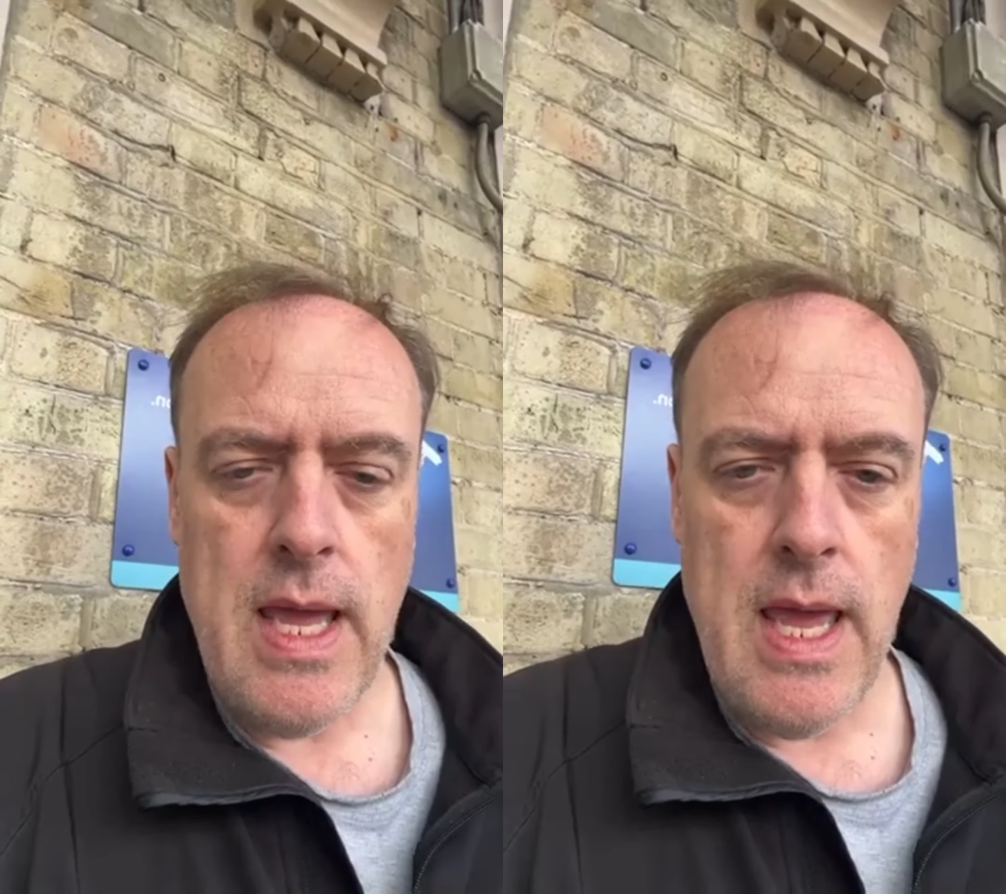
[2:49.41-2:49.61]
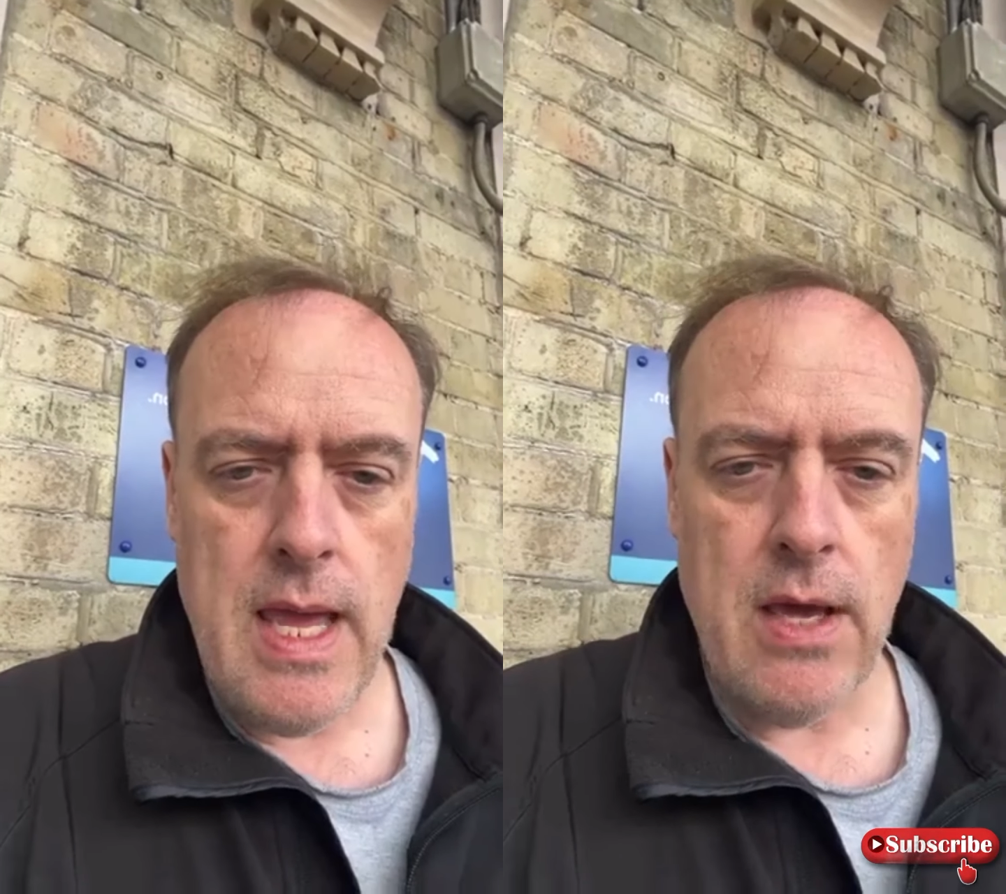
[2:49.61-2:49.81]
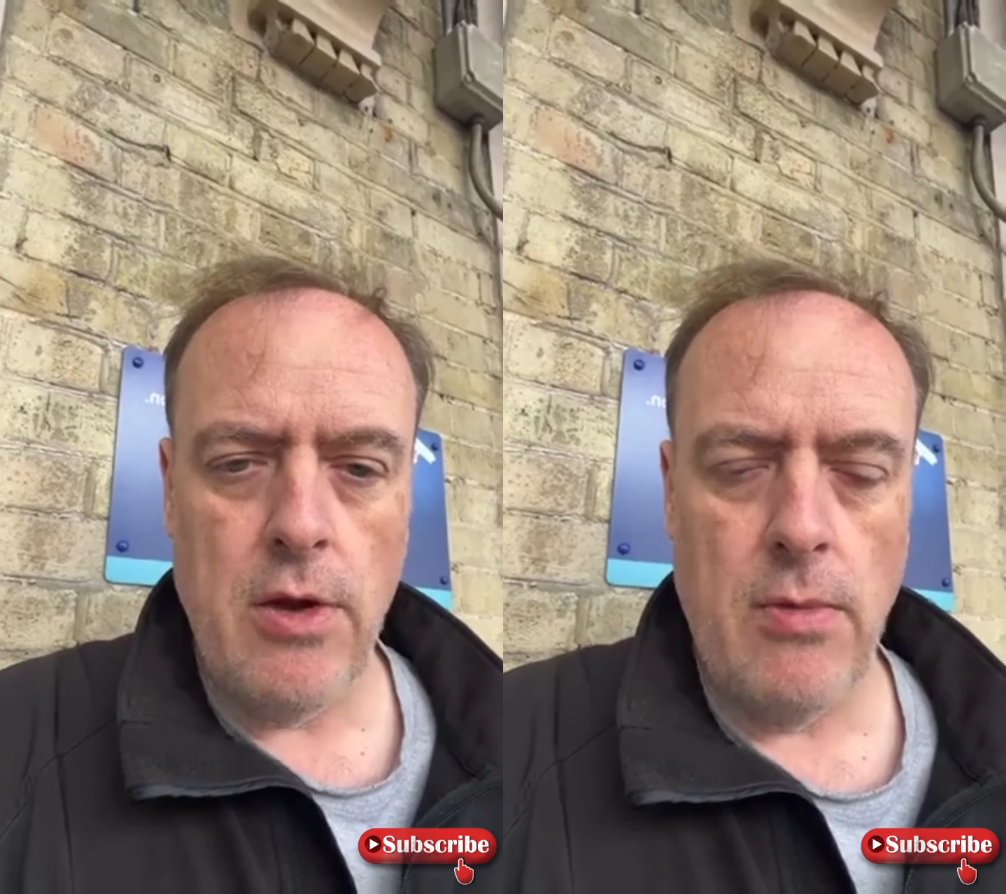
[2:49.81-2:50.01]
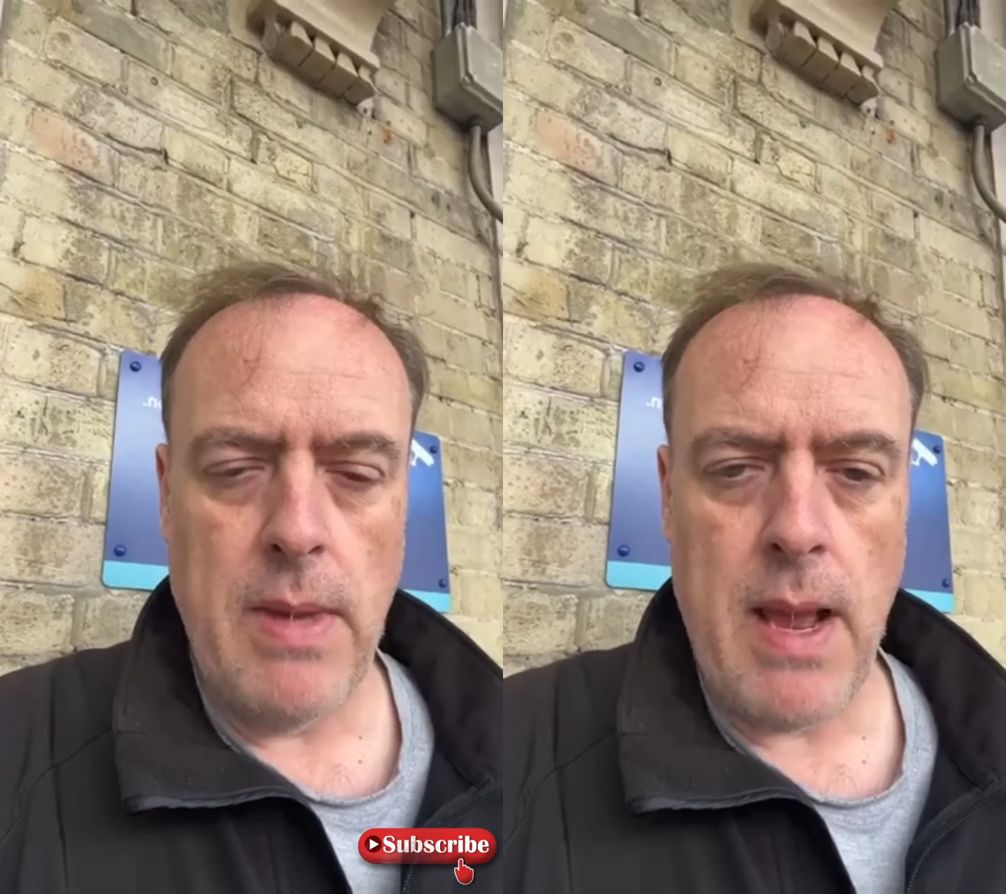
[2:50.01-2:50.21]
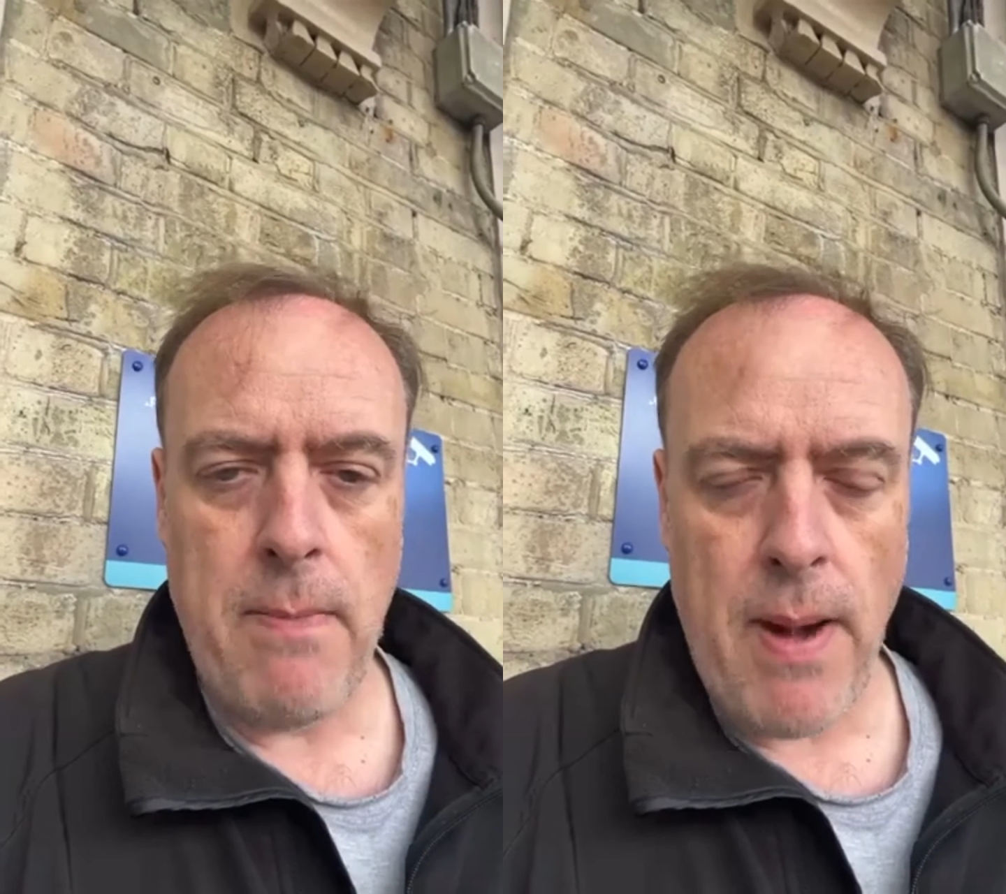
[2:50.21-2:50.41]

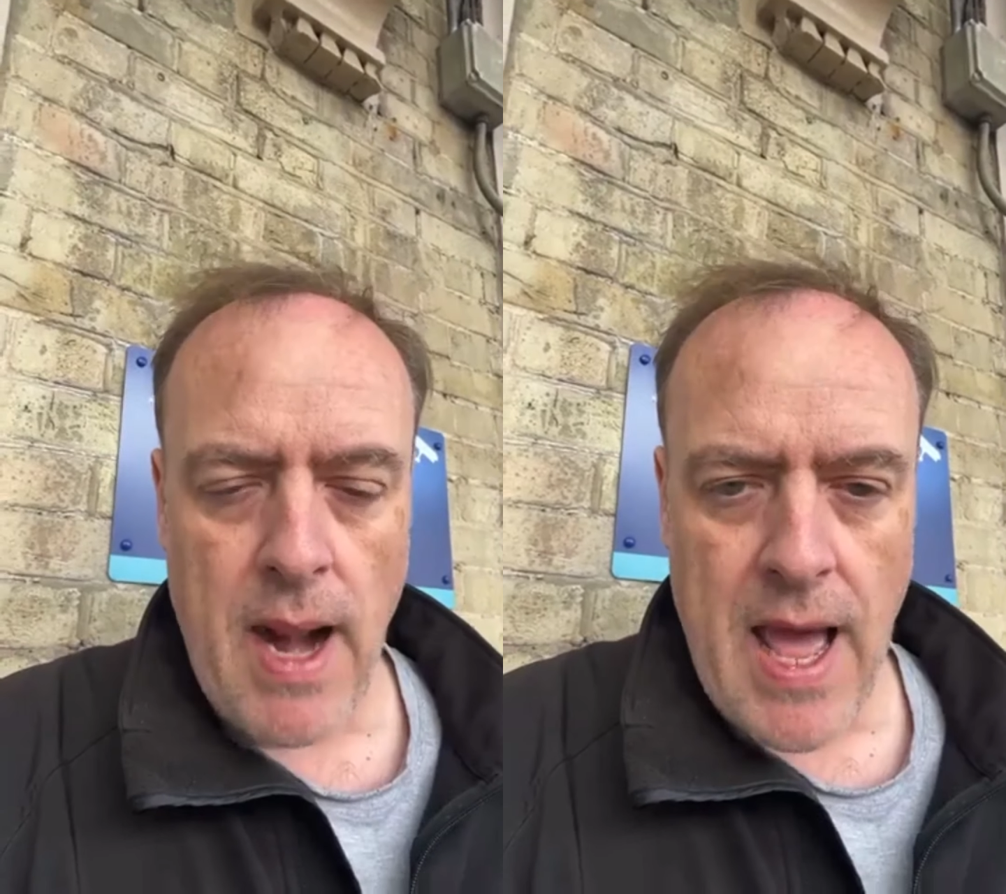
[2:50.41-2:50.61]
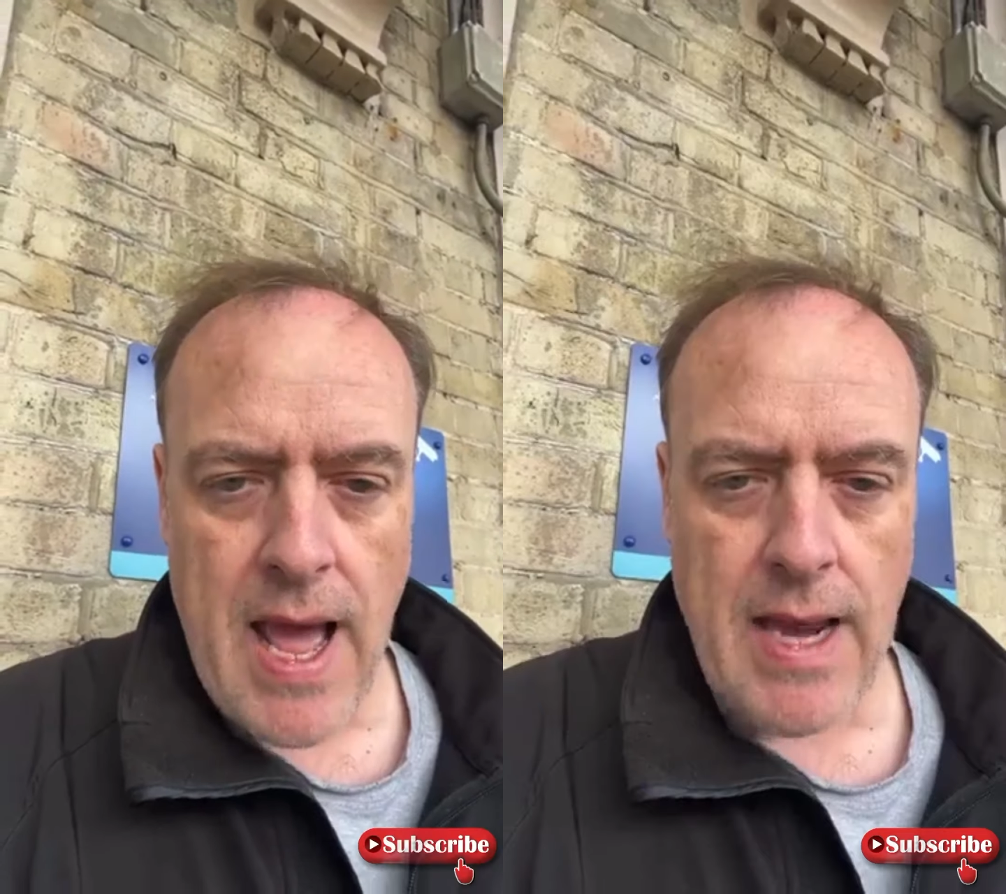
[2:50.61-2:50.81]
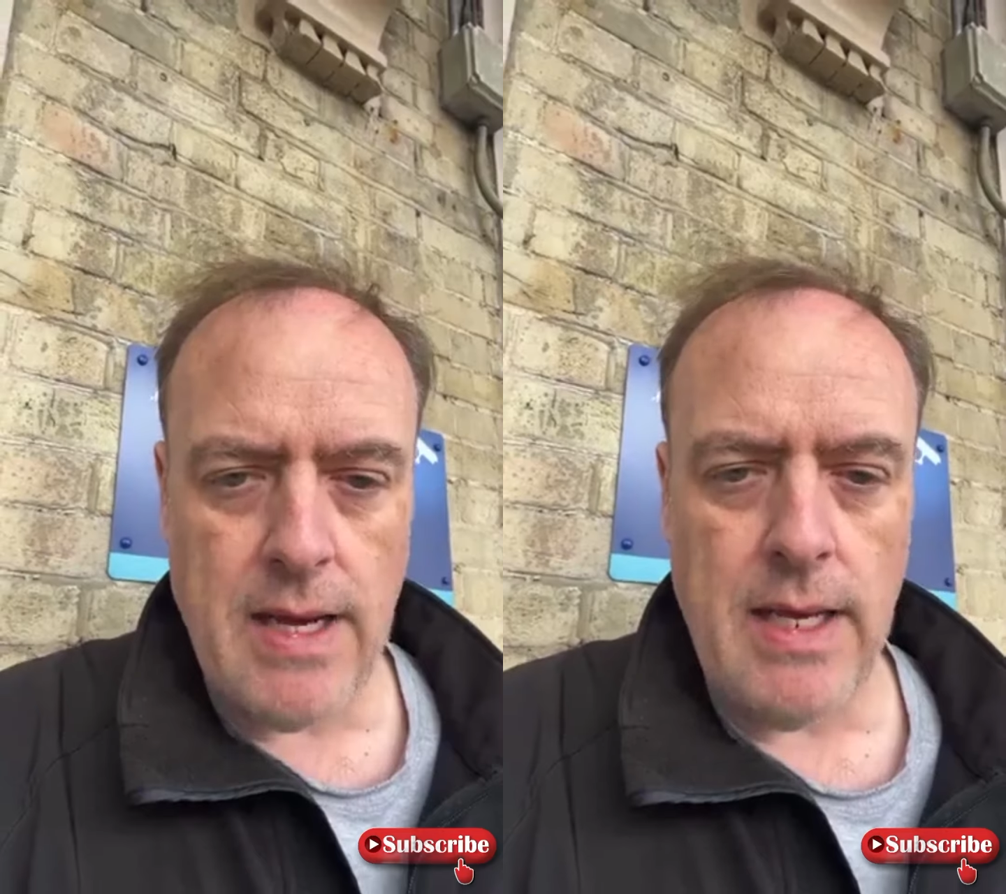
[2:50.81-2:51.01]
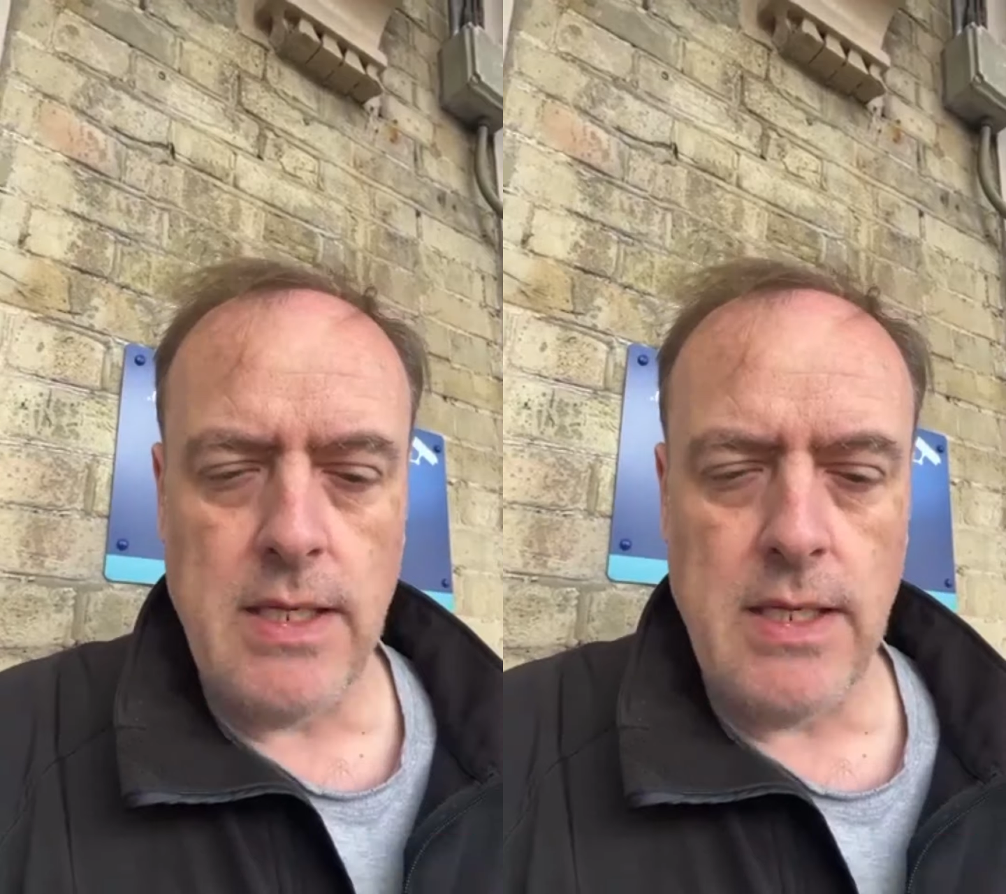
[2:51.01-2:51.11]
economic plan.